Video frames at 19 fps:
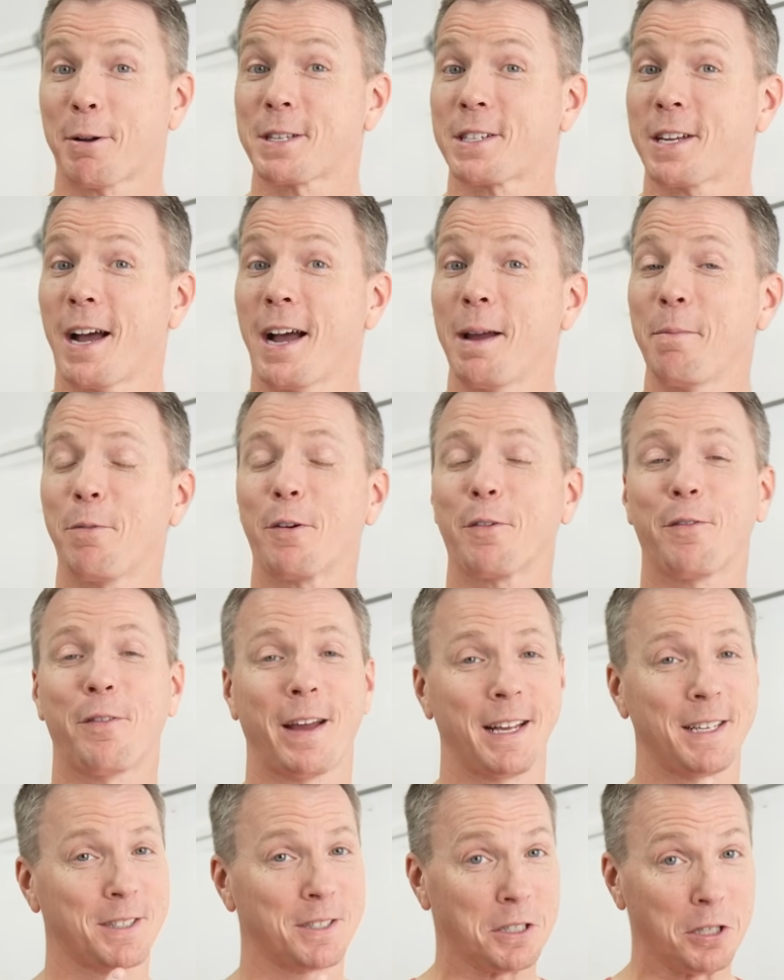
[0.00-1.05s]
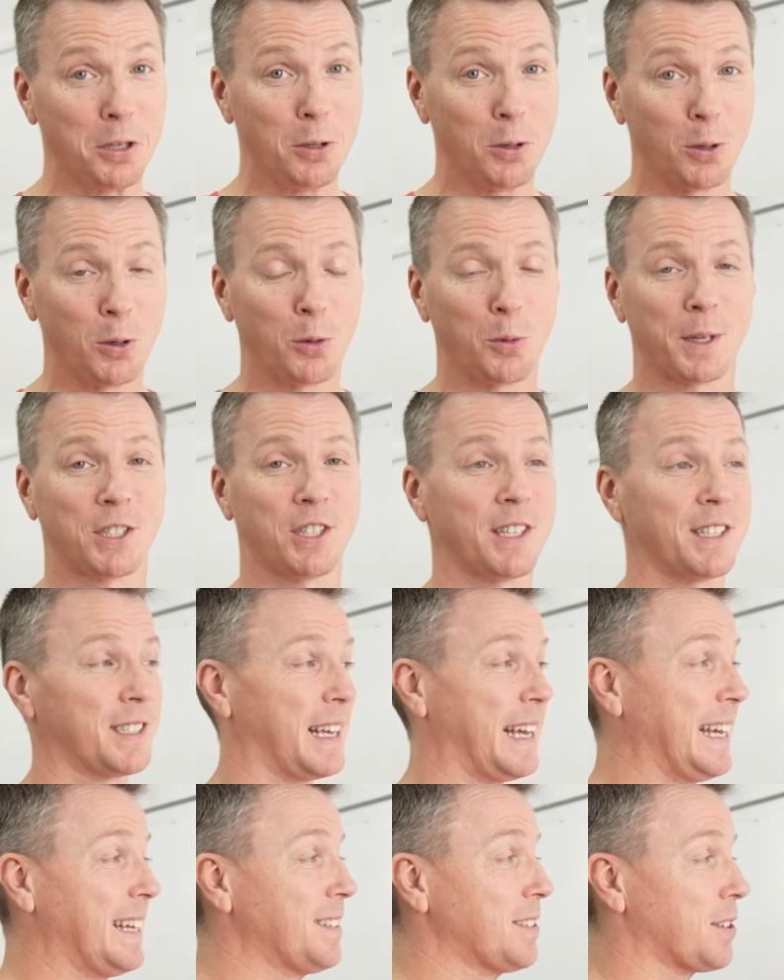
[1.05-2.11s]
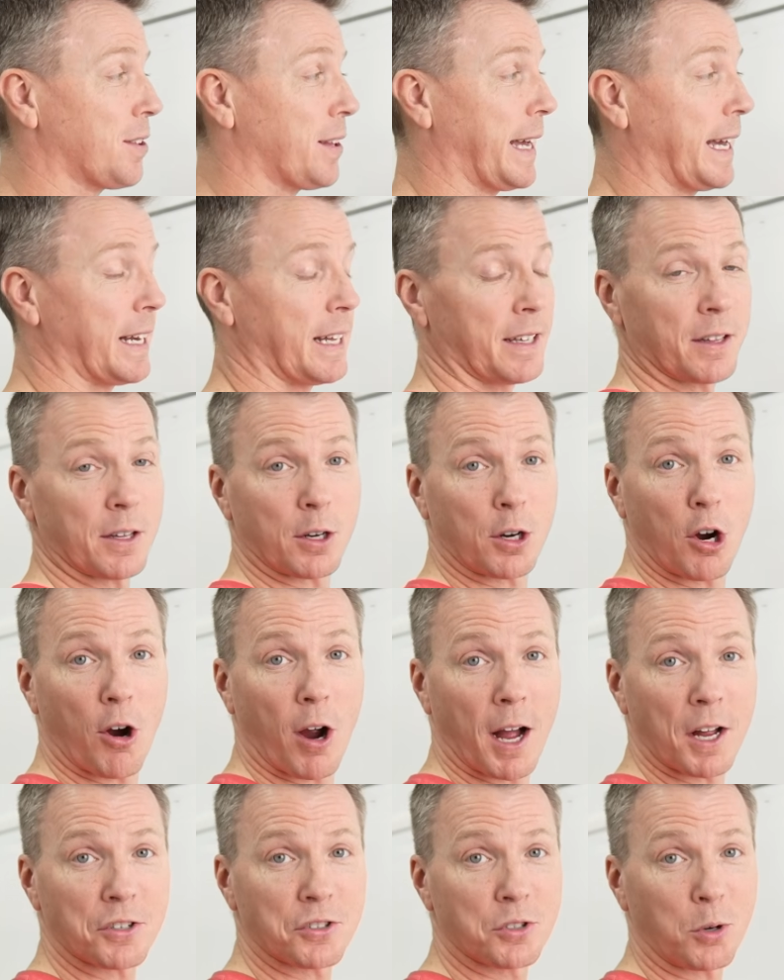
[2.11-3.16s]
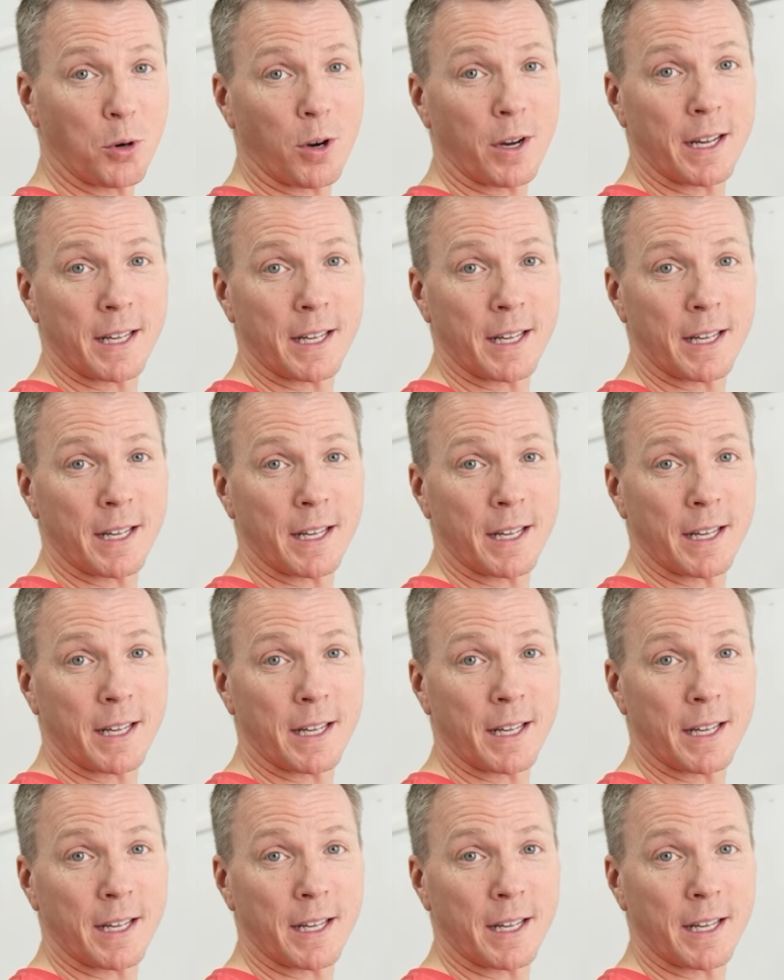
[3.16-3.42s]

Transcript: it's time for phase 2, which is insulating the garage door